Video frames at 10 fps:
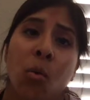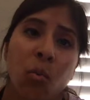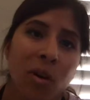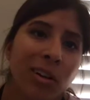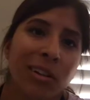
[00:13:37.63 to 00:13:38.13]

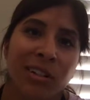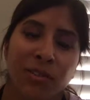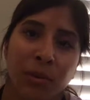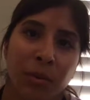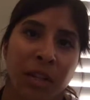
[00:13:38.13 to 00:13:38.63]
what are
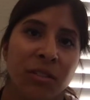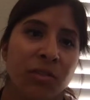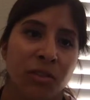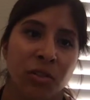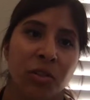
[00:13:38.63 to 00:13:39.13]
different ways
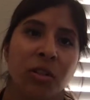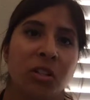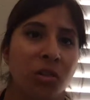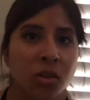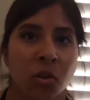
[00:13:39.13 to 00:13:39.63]
for
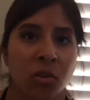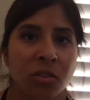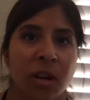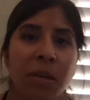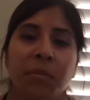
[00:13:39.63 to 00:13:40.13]
students to goal
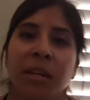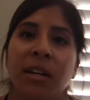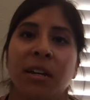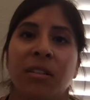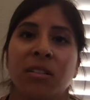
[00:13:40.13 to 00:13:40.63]
set,
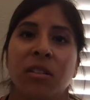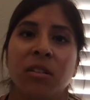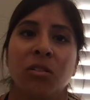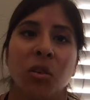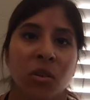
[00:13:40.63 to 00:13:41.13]
because
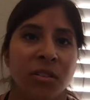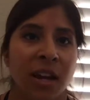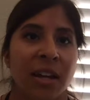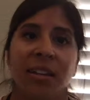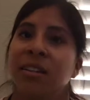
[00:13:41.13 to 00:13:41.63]
goal
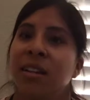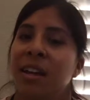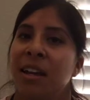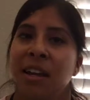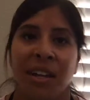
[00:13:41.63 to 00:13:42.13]
set
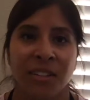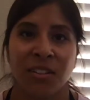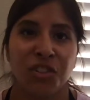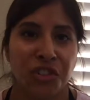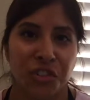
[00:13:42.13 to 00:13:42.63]

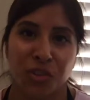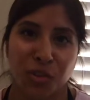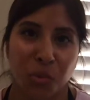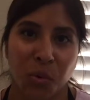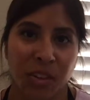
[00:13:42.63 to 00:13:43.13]
isn't just a
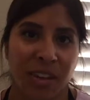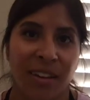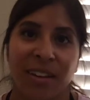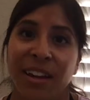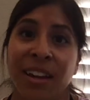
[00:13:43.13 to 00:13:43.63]
school thing.
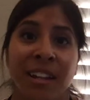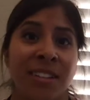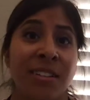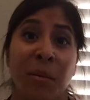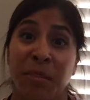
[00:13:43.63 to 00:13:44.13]
It's
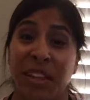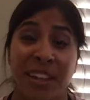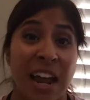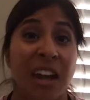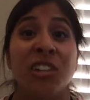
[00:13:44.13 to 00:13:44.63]
something
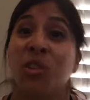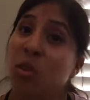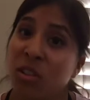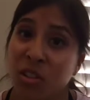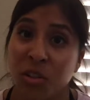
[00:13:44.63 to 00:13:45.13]
that
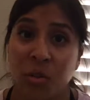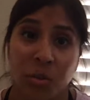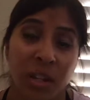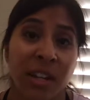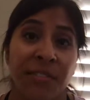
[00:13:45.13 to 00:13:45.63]
adults do
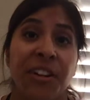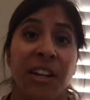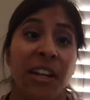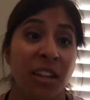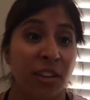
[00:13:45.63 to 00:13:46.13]
even
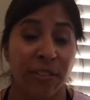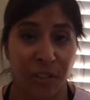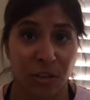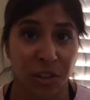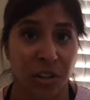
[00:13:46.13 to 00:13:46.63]
in their
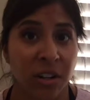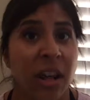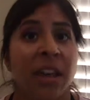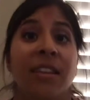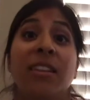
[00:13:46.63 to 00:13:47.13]
future.
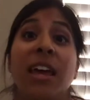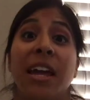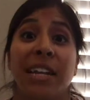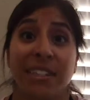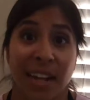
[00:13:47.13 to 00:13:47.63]

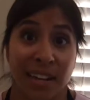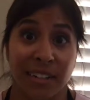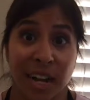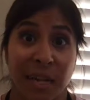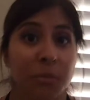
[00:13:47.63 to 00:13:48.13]
They take
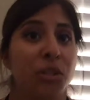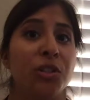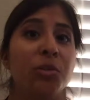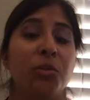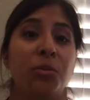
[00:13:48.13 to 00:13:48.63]
time
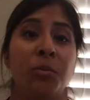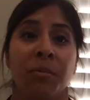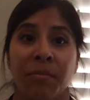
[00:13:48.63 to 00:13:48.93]
to